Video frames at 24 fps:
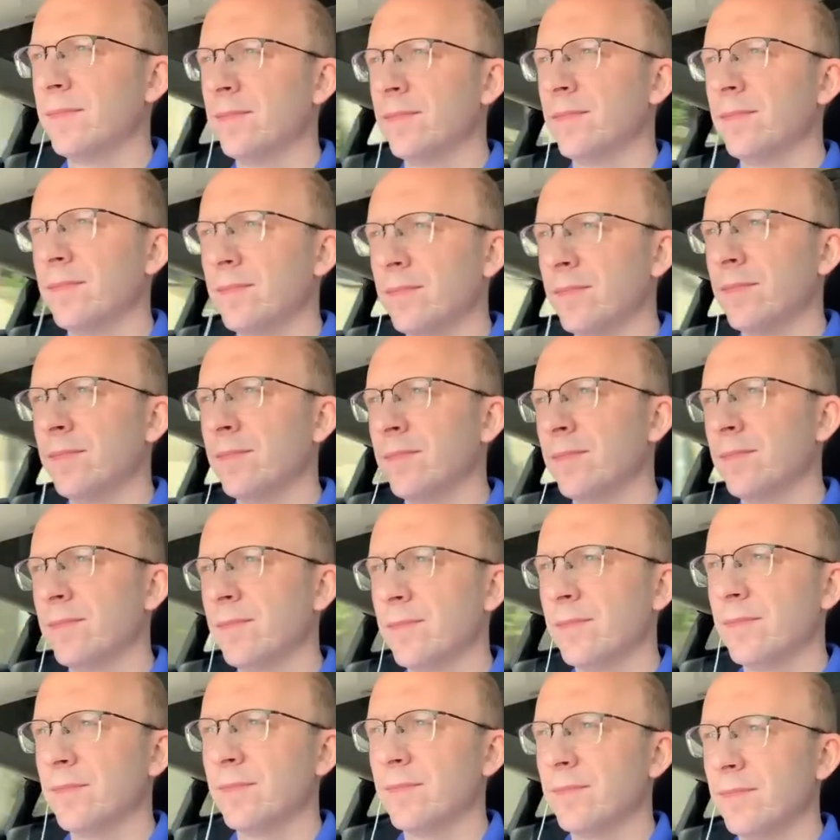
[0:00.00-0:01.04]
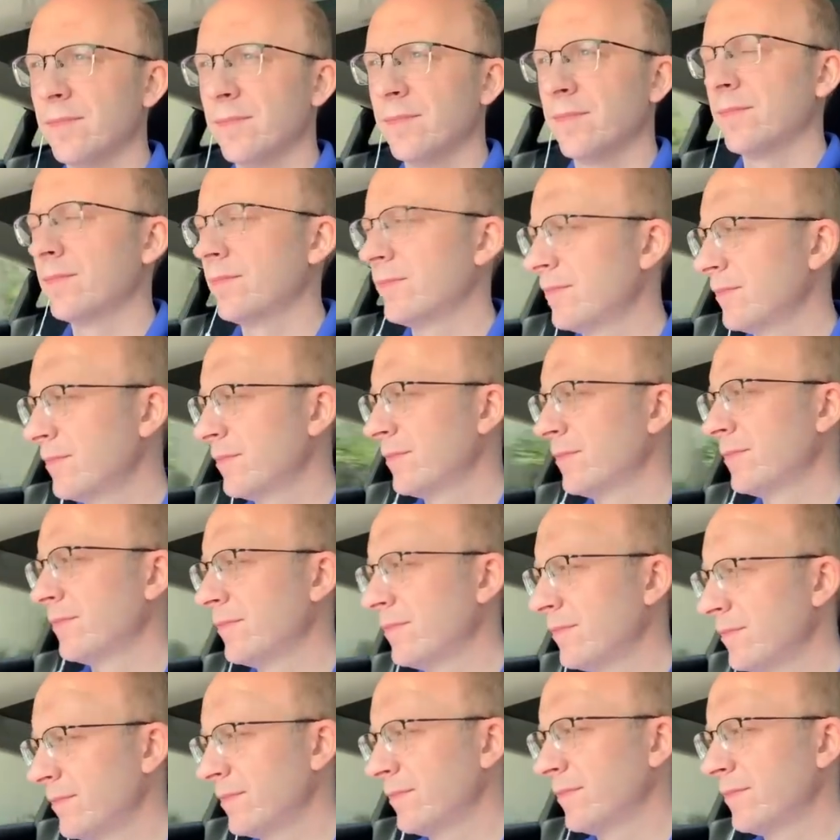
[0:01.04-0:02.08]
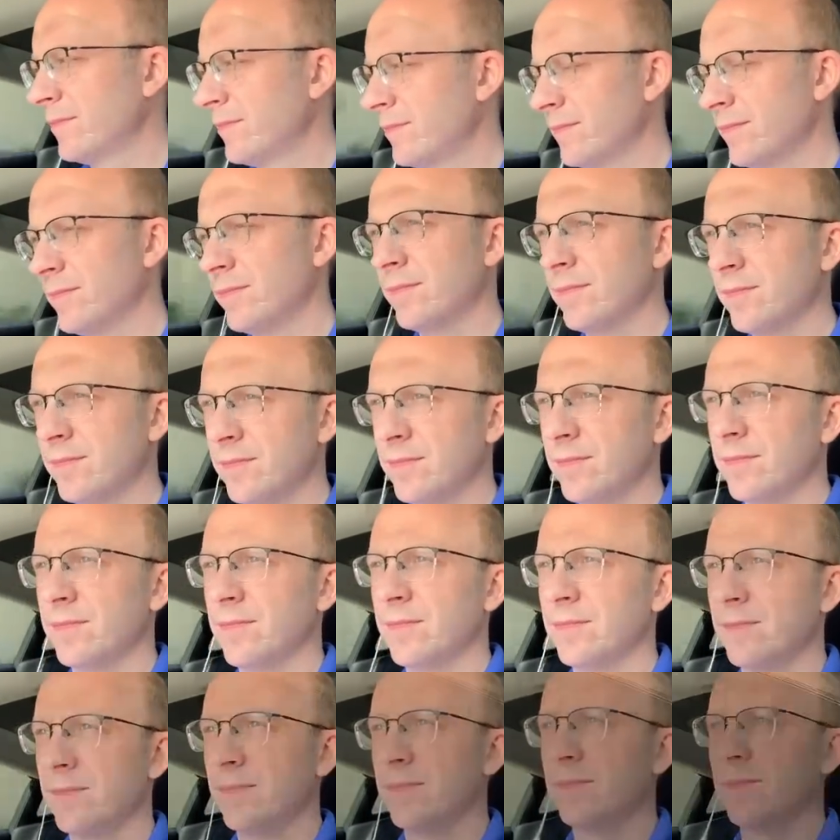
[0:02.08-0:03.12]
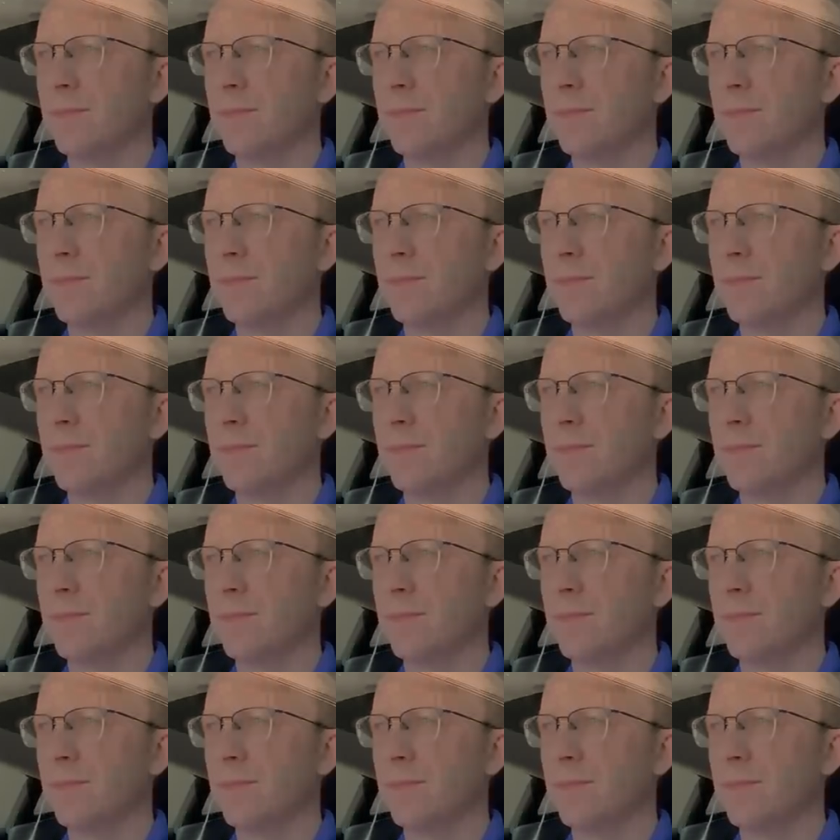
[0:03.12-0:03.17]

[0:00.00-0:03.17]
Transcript: And as a viewer of my content, I really value your